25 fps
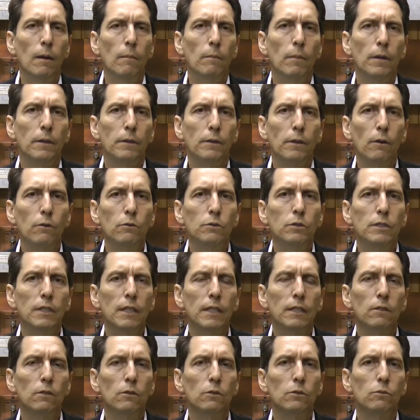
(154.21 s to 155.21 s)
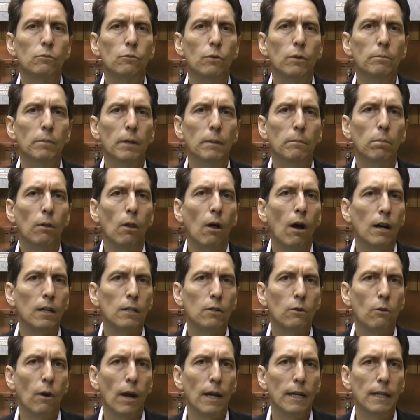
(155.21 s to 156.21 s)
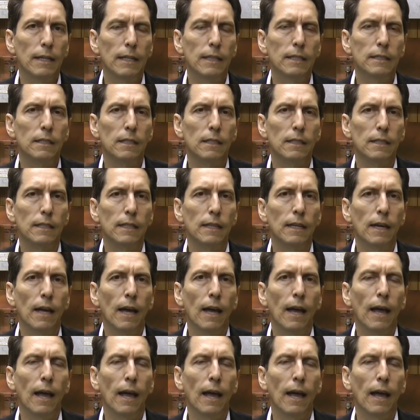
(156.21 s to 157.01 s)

but those signals would be blocked quite easily,